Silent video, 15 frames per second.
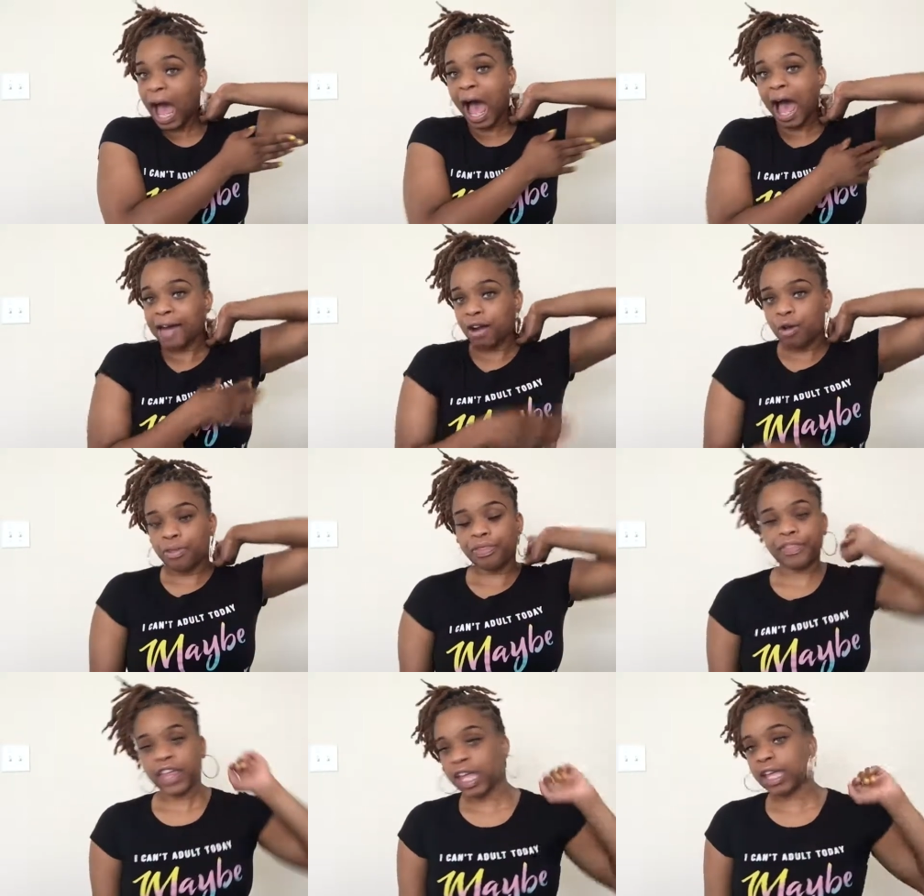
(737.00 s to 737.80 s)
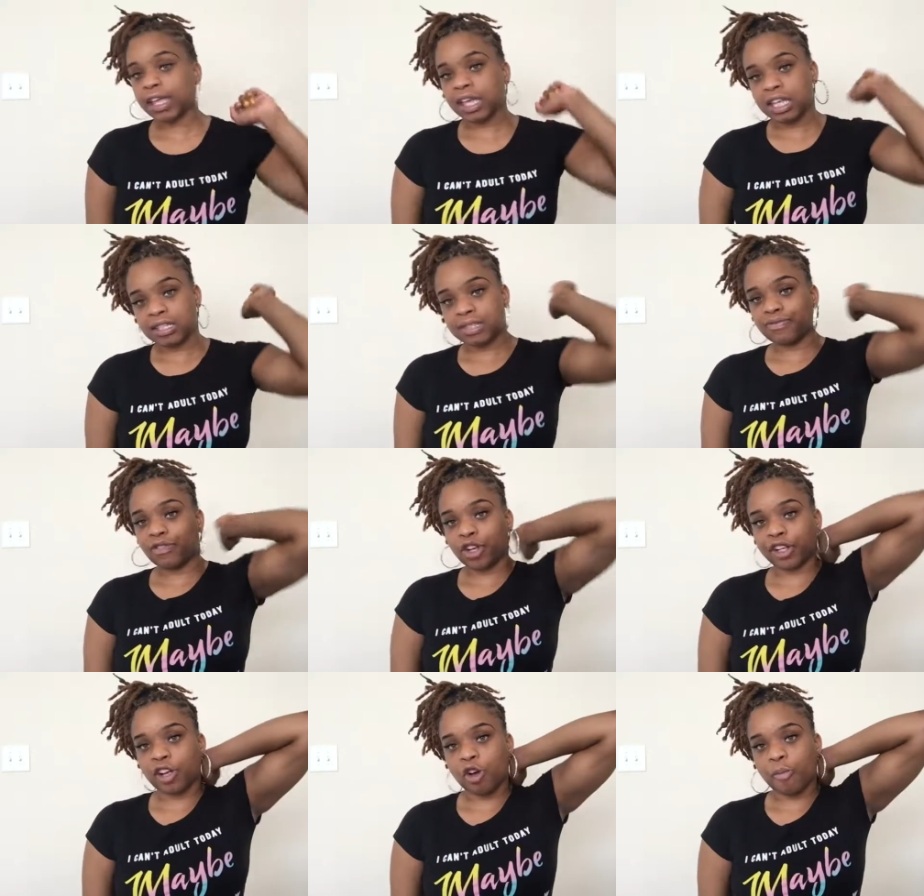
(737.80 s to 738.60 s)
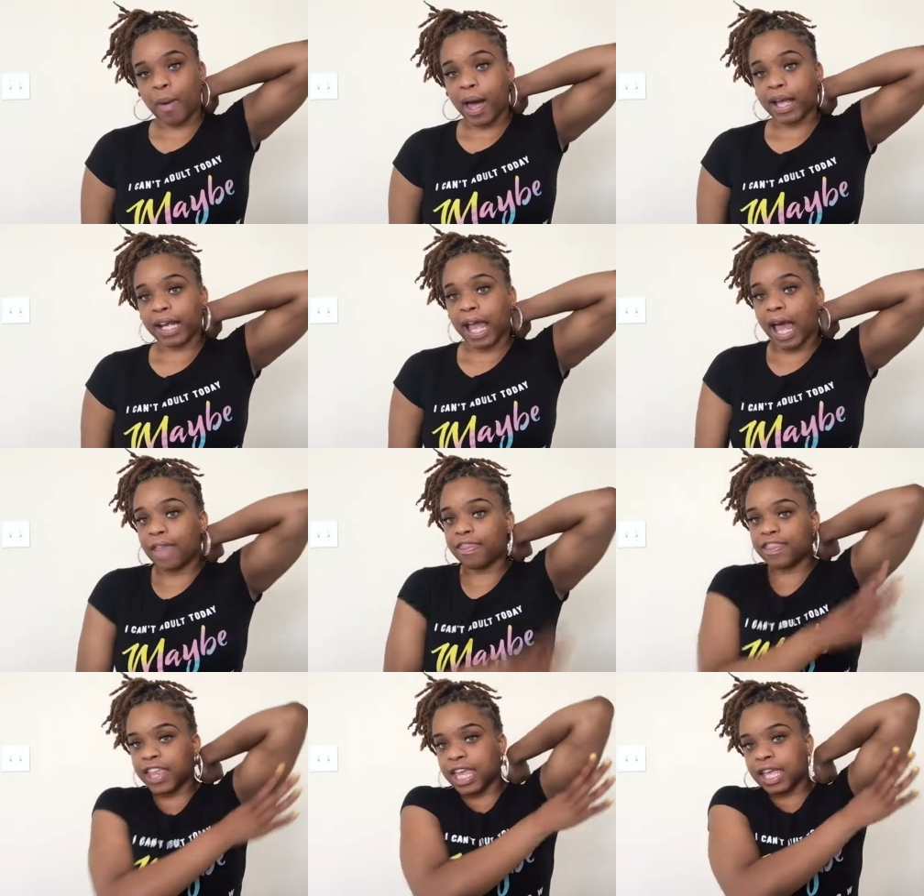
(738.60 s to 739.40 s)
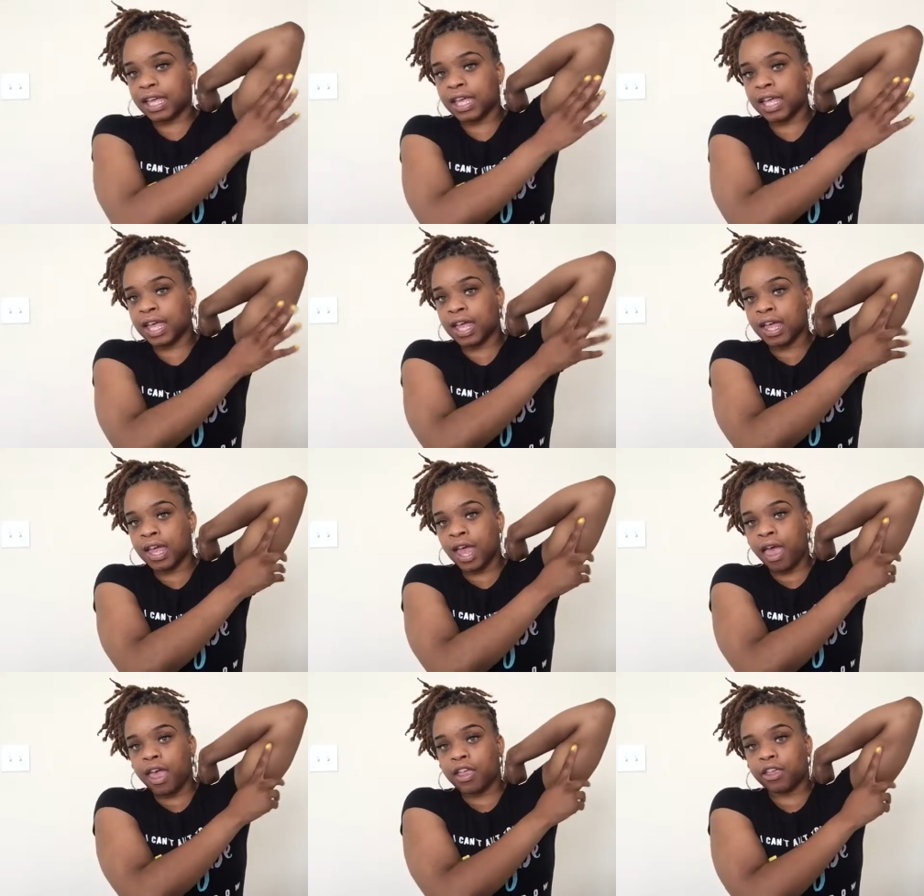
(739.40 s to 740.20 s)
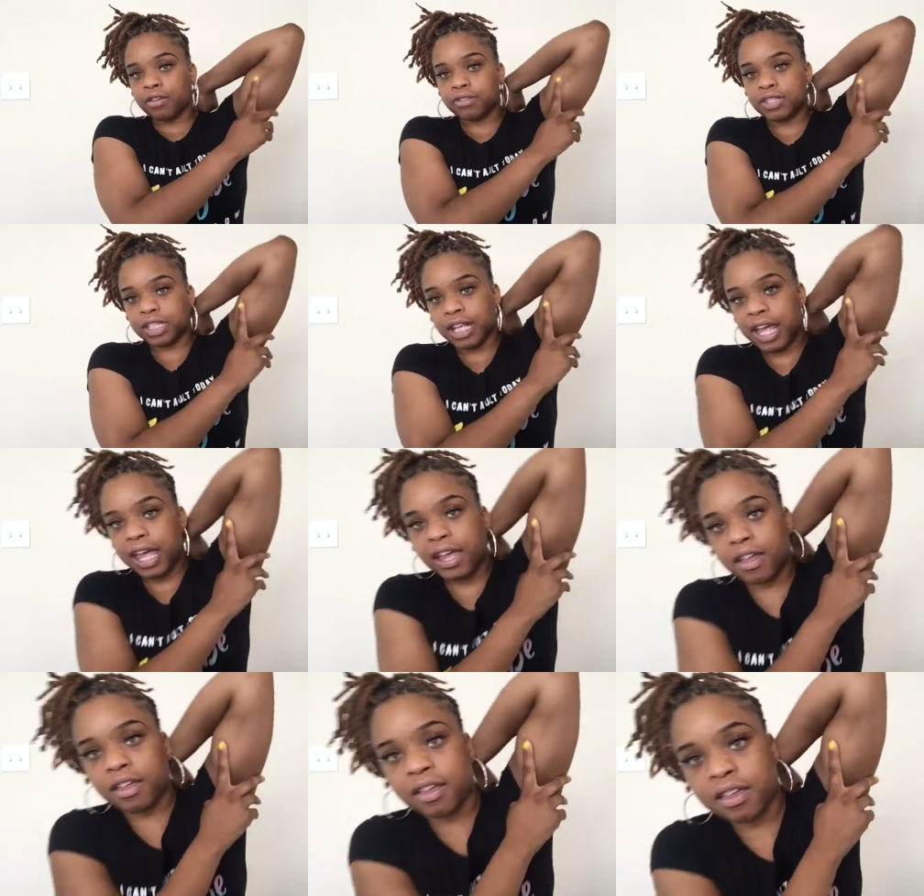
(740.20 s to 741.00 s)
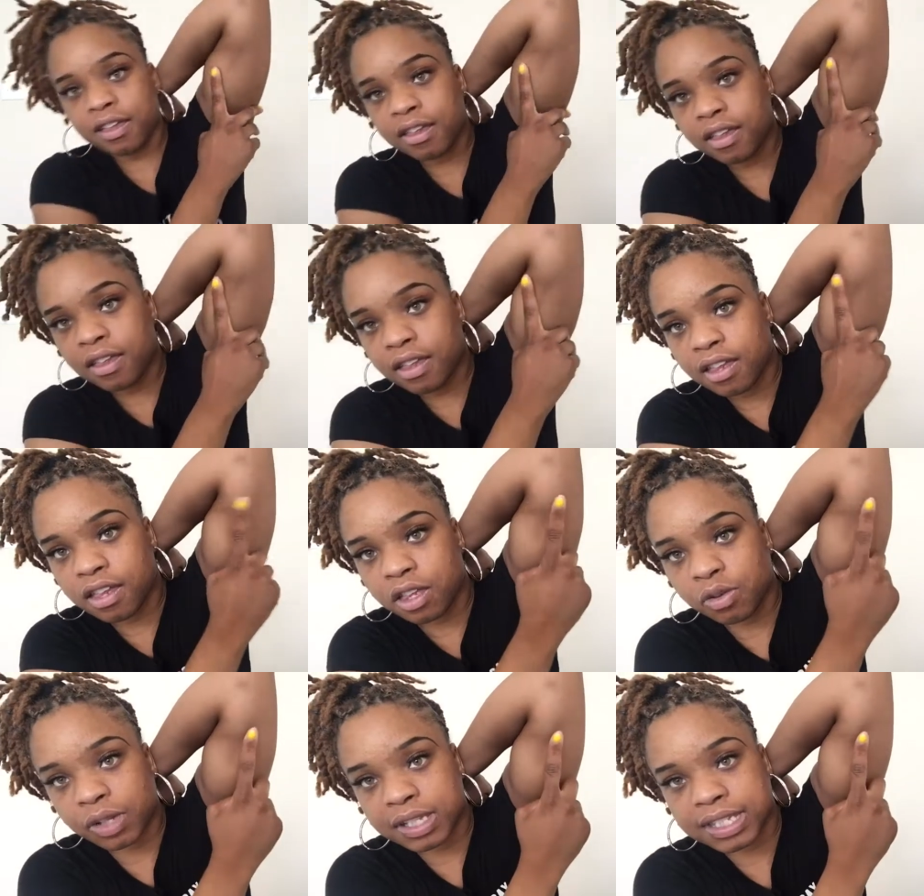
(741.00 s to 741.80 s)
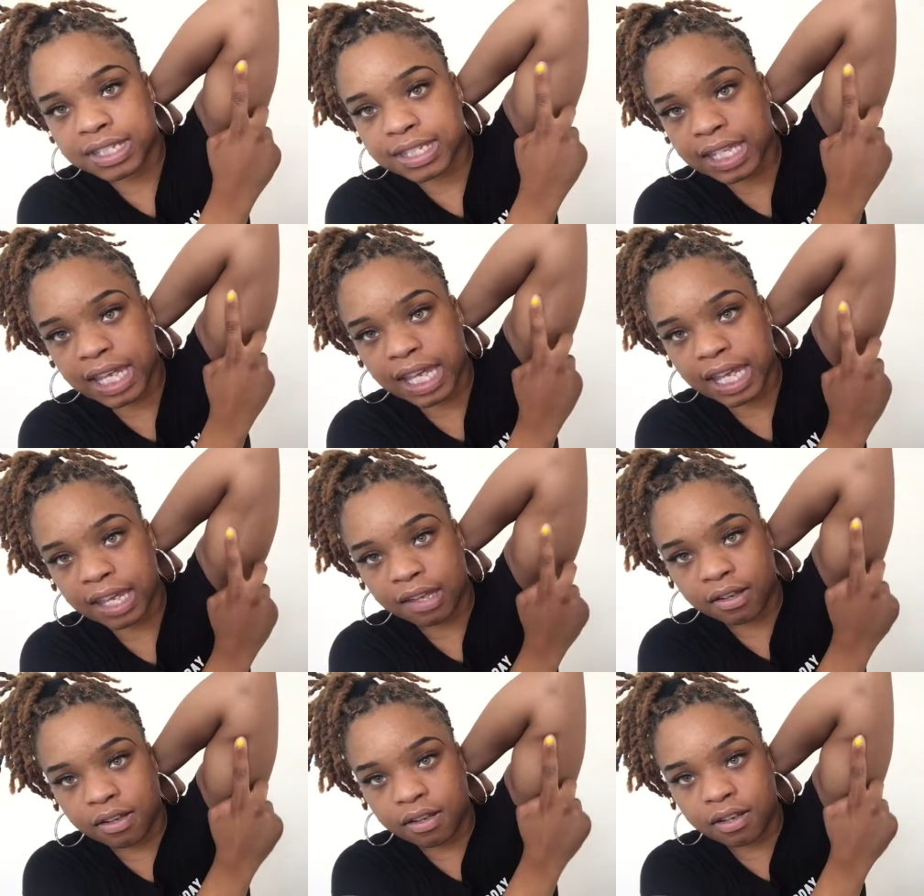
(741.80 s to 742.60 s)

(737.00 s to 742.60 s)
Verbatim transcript: I don't think it's for nobody. I think, you see that? You can see it.